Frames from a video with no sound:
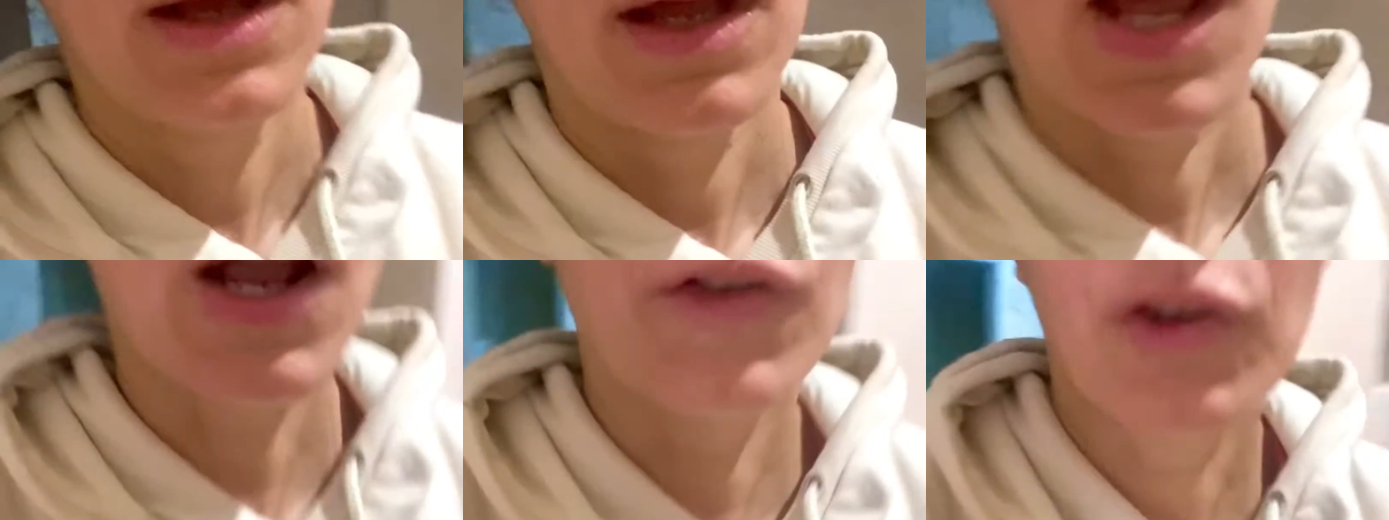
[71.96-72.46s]

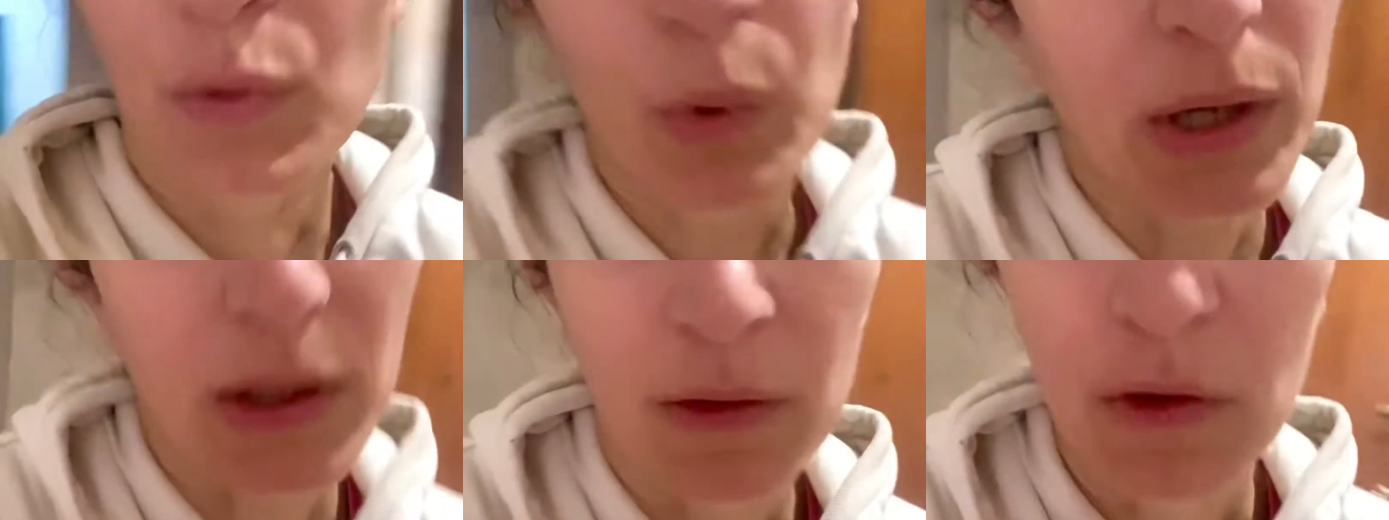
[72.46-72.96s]
actually
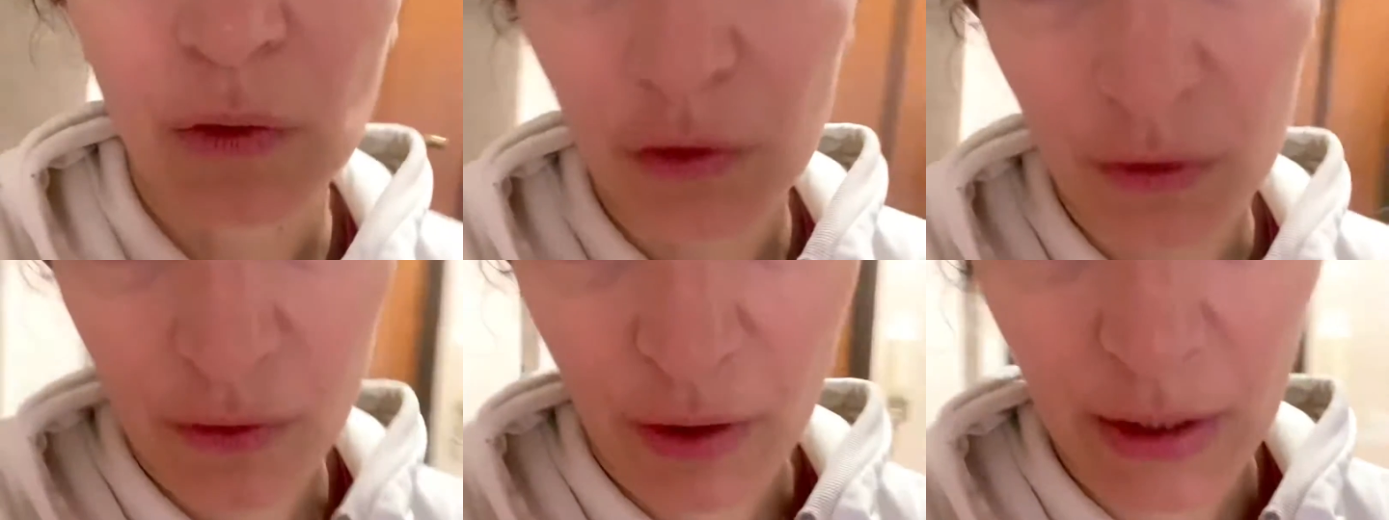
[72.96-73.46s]
what is
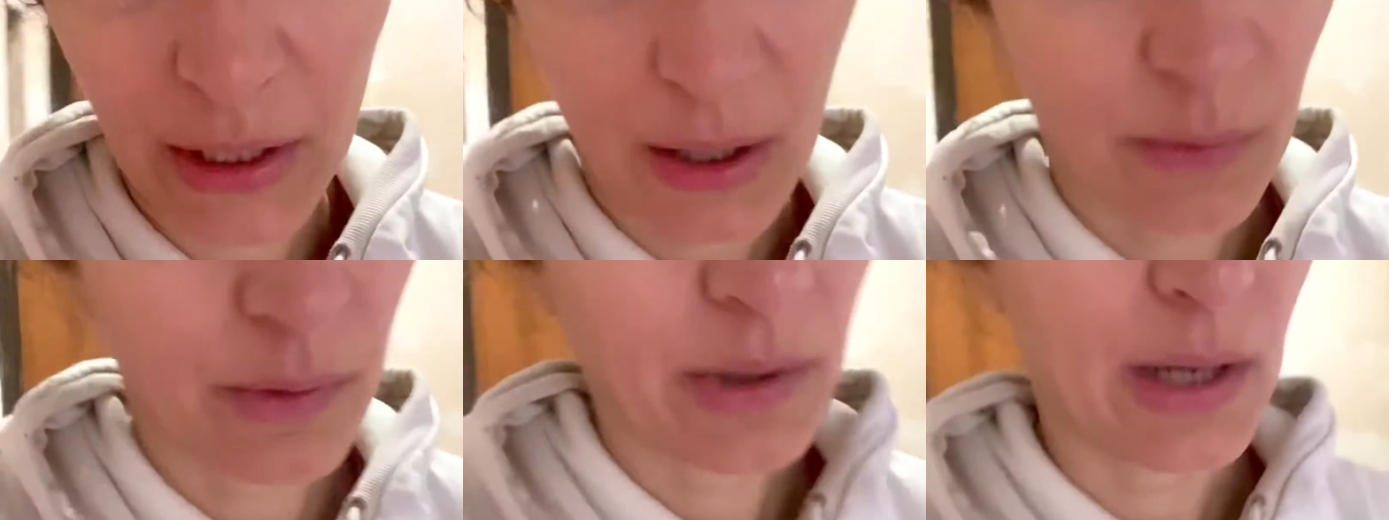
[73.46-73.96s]
used right
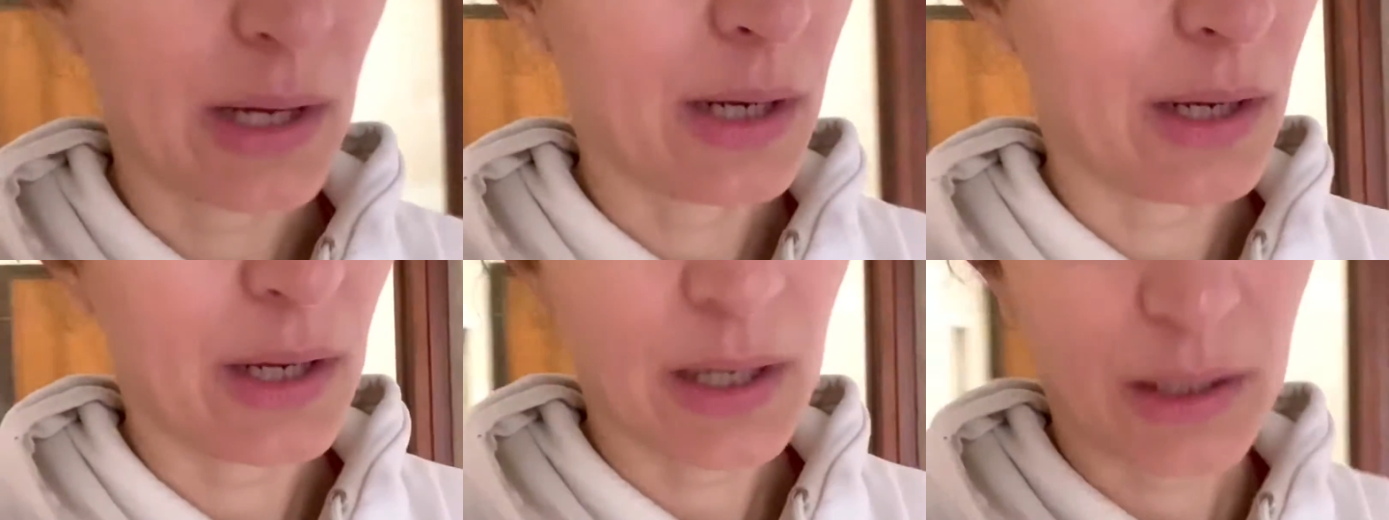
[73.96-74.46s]
now
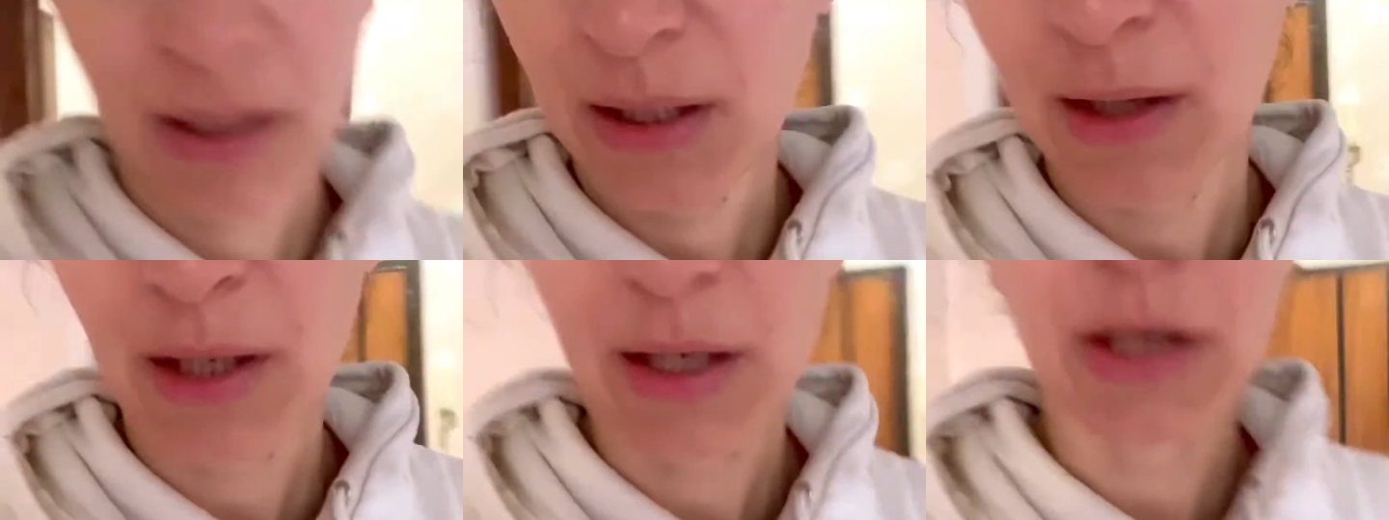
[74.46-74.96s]
in
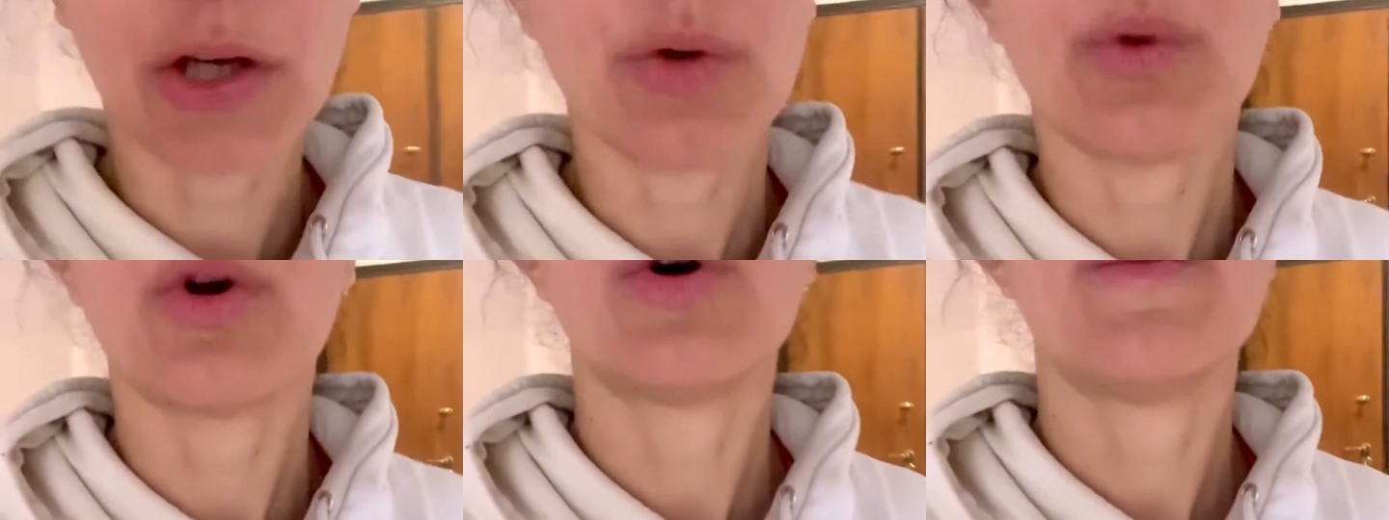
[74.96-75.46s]
Italy, in
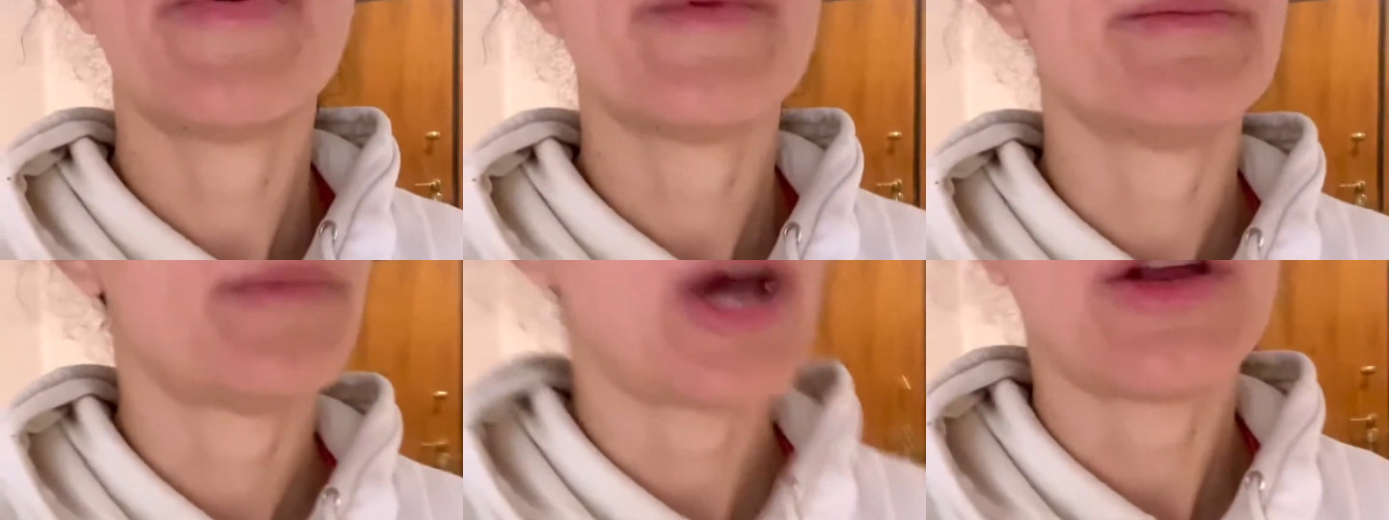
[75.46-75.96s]
Europe,
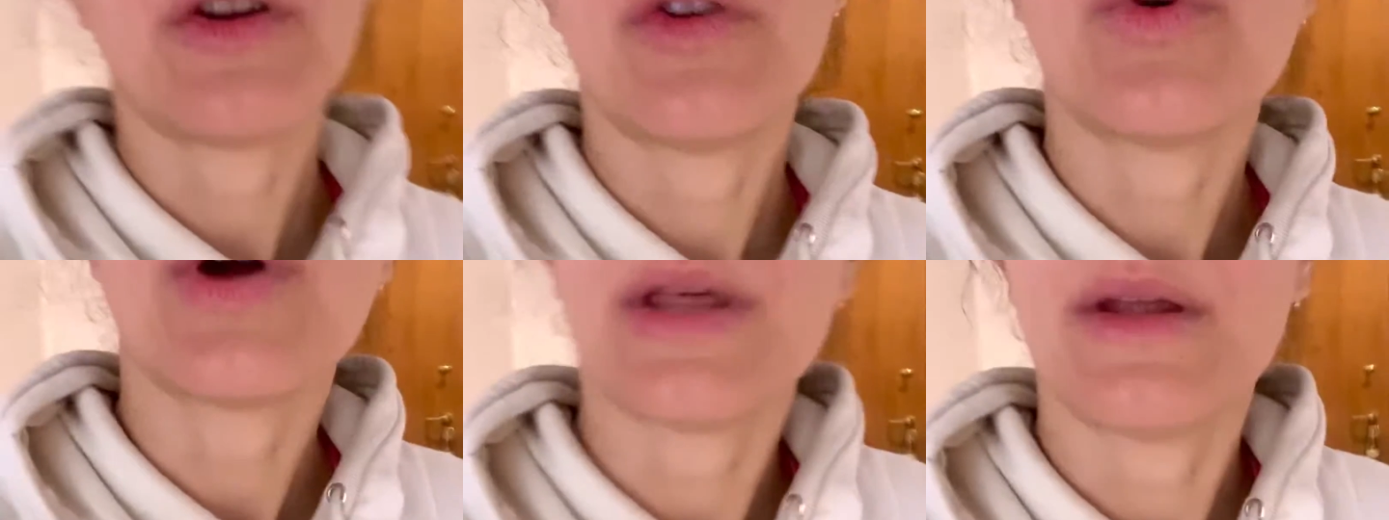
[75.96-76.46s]
I don't
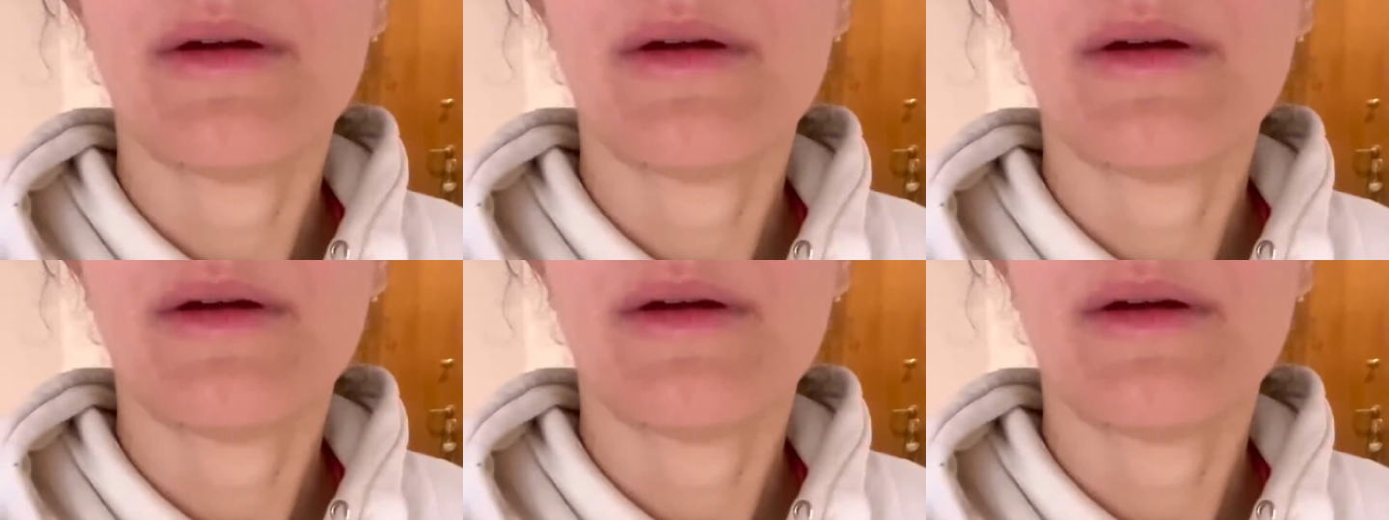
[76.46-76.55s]
know,